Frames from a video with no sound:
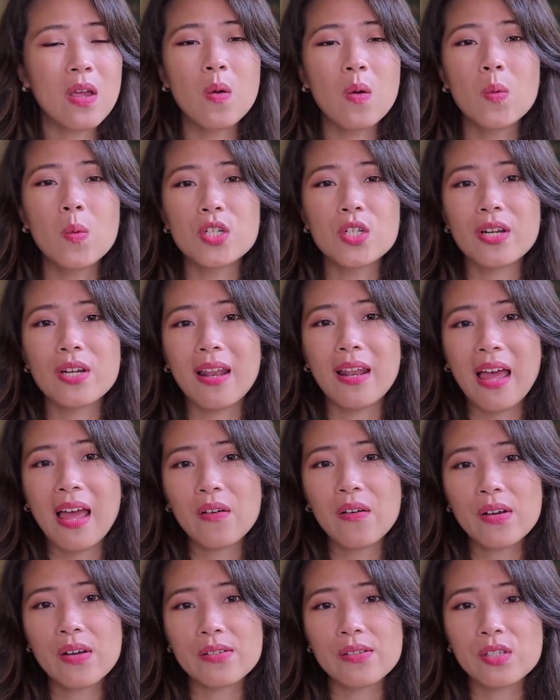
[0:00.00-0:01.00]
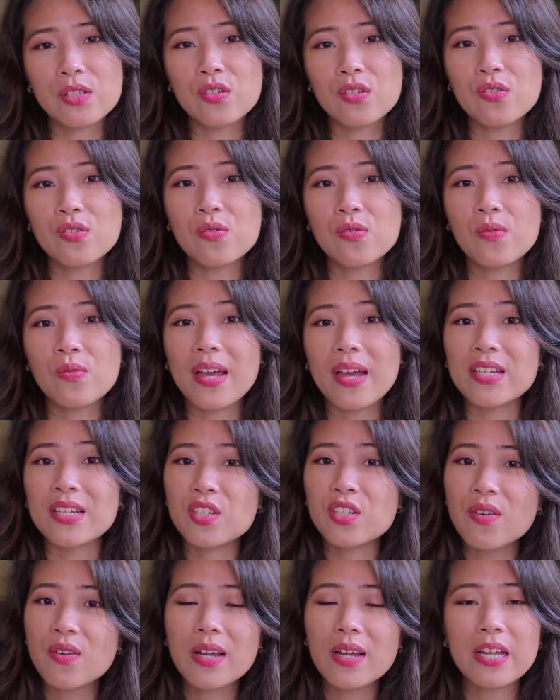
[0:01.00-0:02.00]
which allow us to
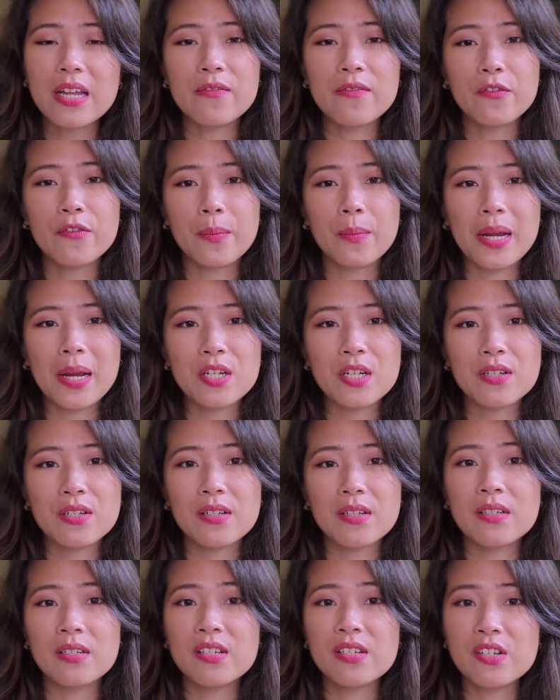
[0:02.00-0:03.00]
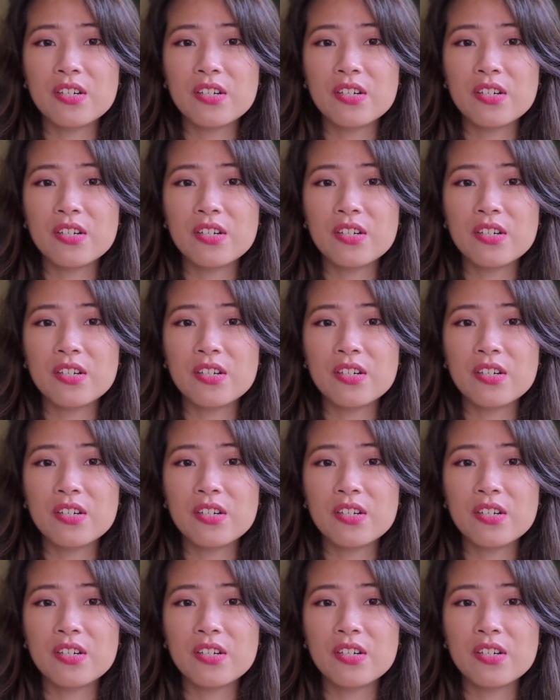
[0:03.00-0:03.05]
extract information